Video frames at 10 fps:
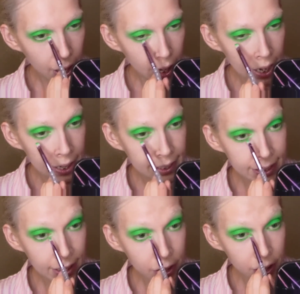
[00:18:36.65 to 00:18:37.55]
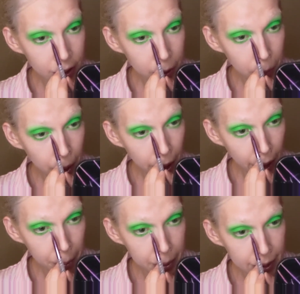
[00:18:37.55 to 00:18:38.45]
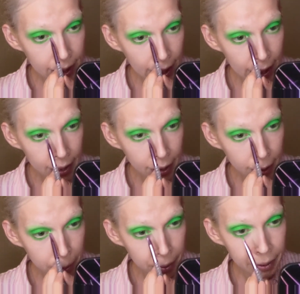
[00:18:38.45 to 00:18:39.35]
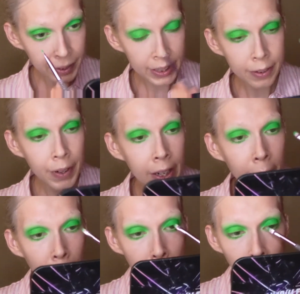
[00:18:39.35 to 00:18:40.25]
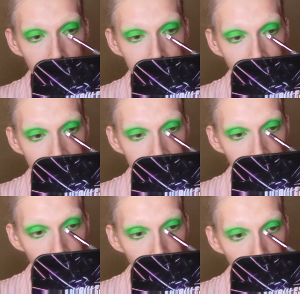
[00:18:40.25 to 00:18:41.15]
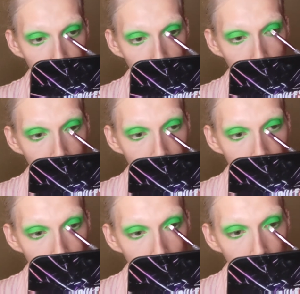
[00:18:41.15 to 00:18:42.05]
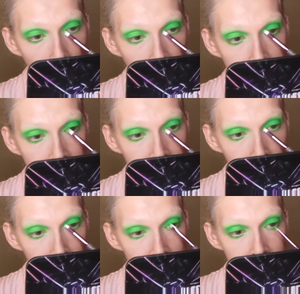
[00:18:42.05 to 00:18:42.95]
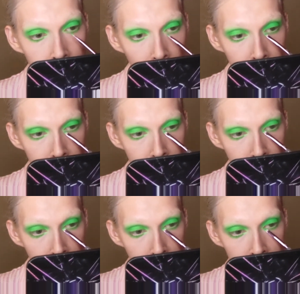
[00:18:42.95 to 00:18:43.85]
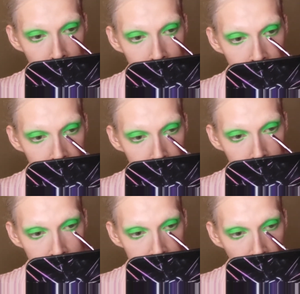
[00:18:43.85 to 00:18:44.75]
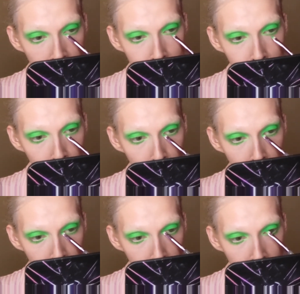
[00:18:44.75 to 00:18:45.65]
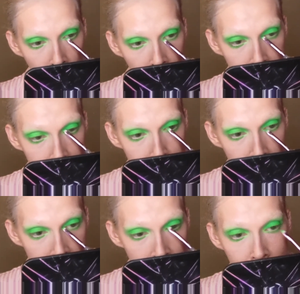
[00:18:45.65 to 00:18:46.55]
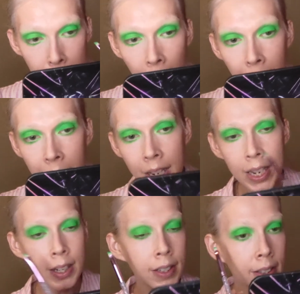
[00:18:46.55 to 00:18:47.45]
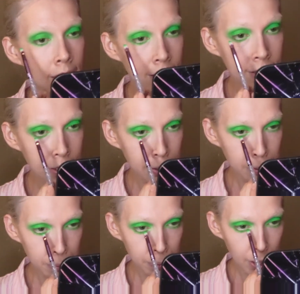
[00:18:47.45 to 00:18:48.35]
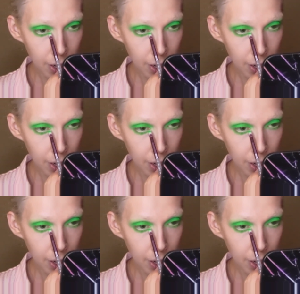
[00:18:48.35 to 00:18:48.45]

an extension to what I was saying in a previous video about letting go. I think there is also sometimes something to be said for not speaking about things until